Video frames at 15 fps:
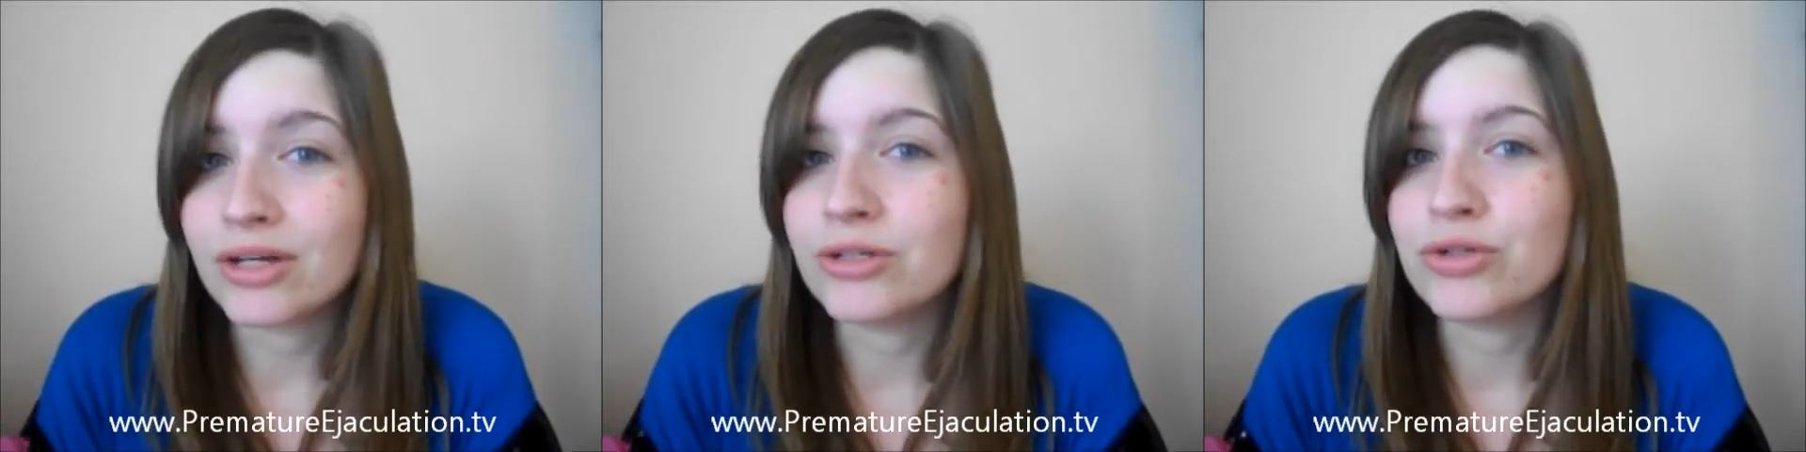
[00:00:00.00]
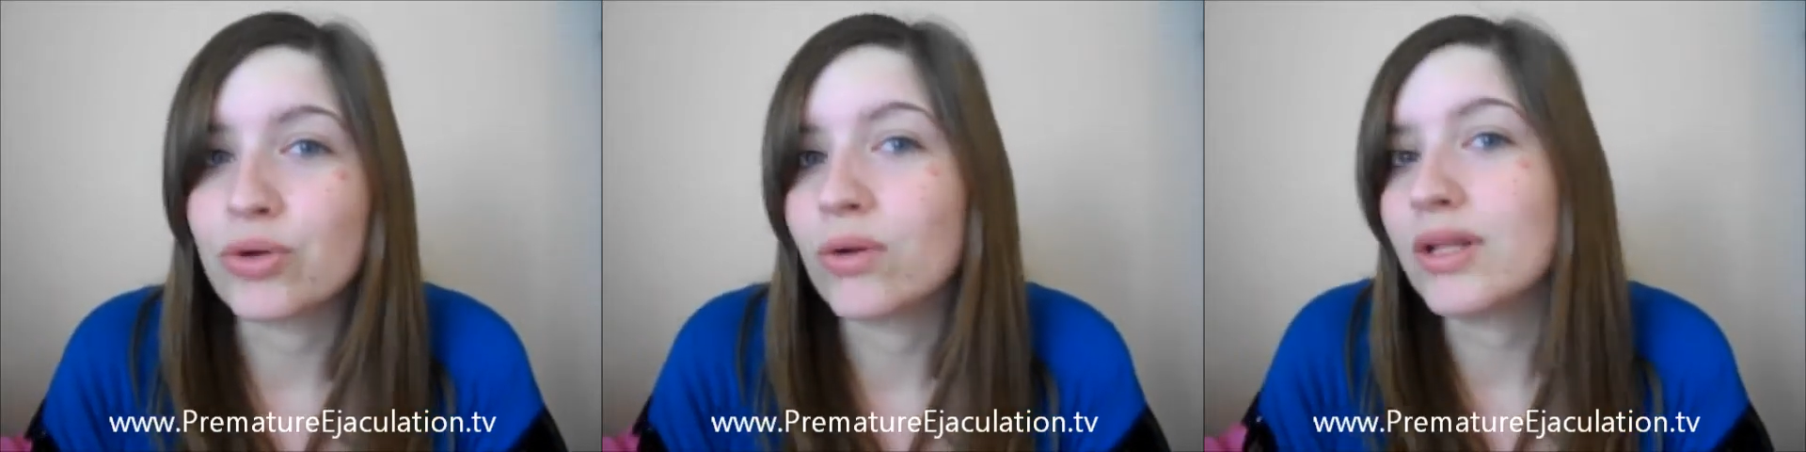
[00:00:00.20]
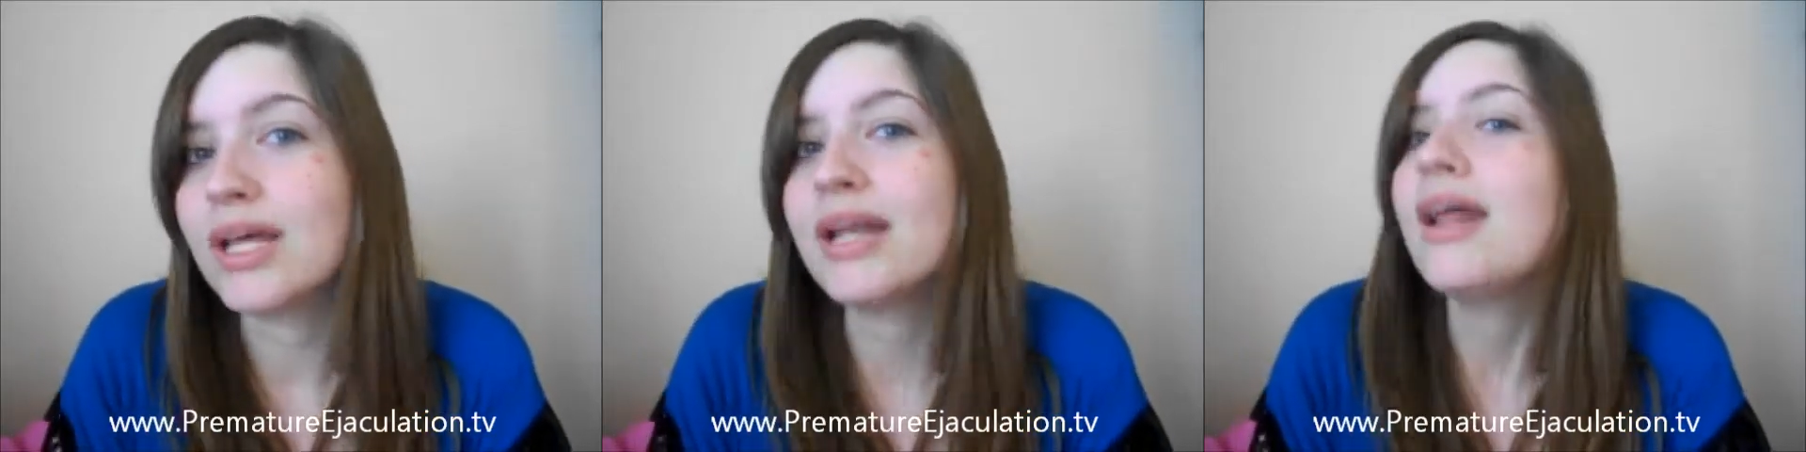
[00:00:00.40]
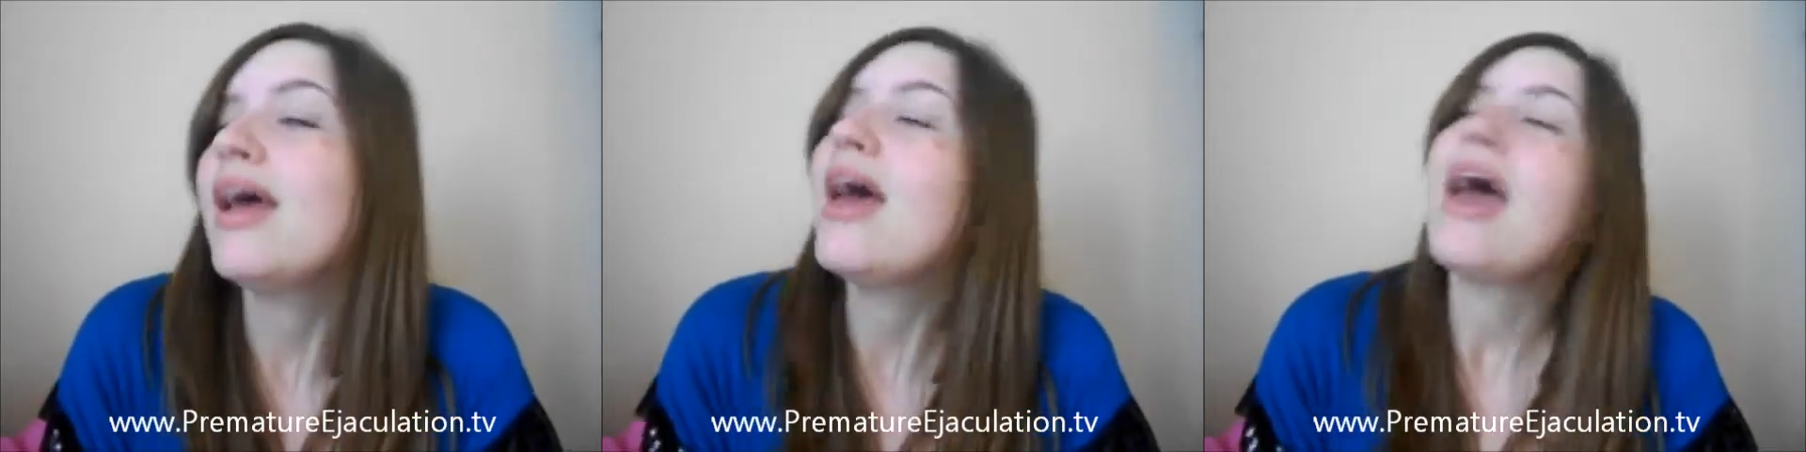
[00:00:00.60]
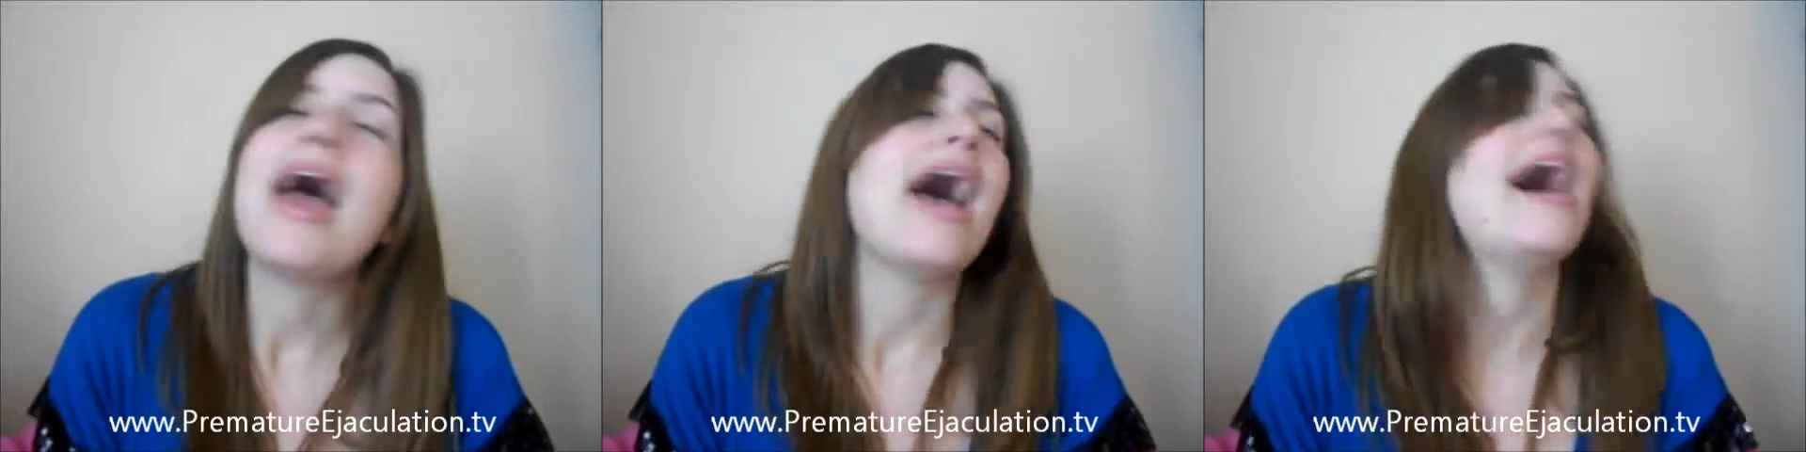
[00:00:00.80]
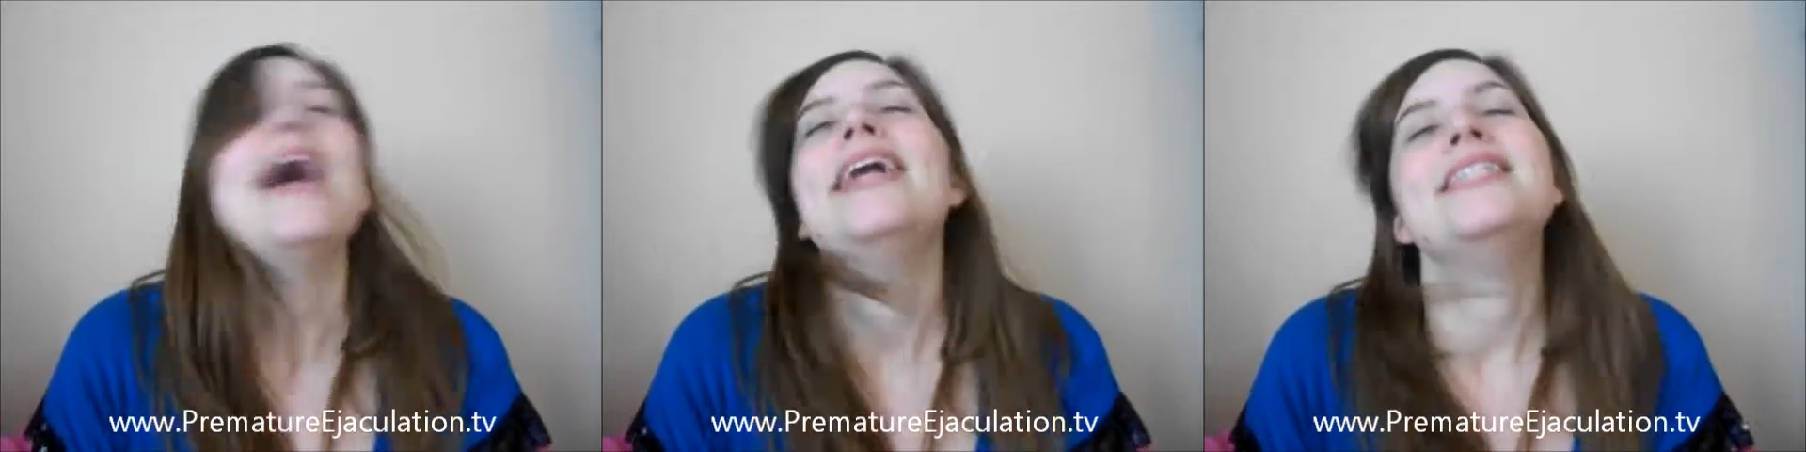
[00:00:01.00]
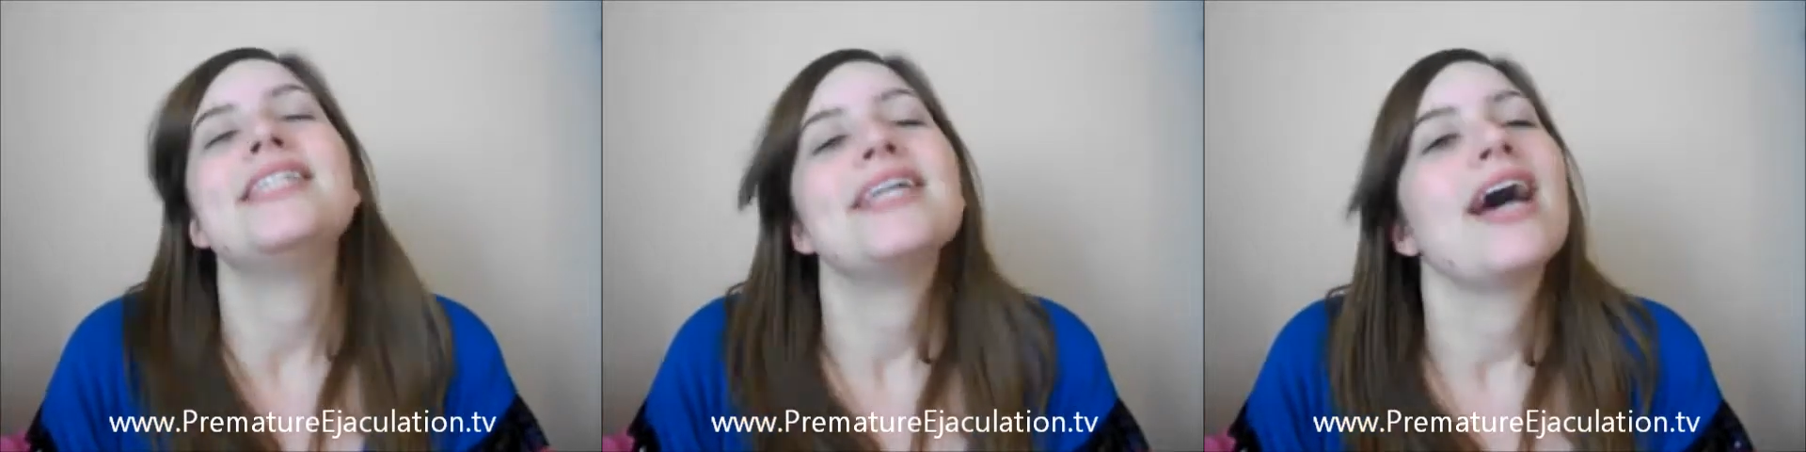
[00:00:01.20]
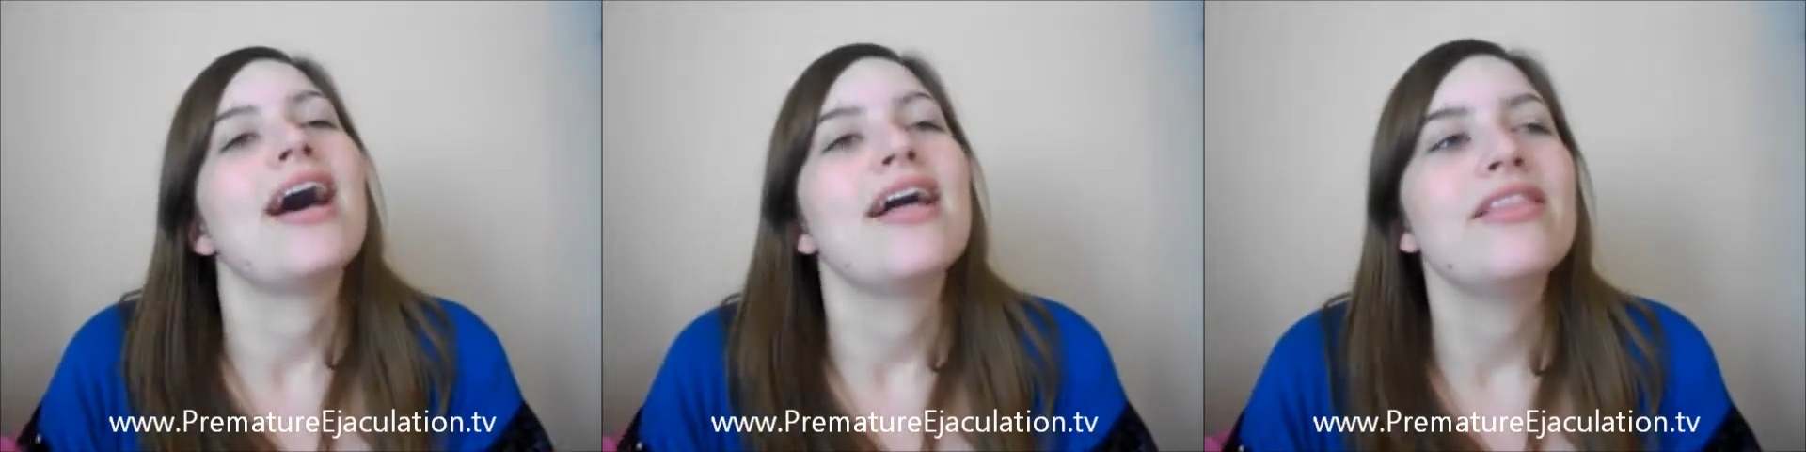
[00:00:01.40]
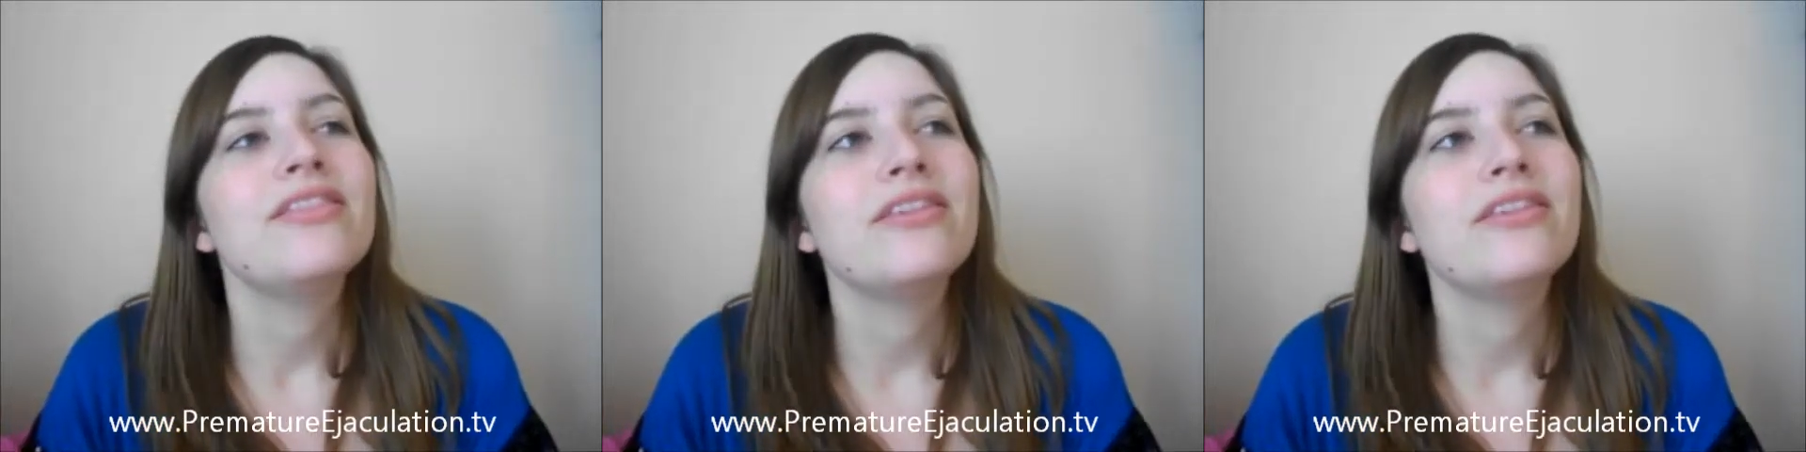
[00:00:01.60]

control it and uh,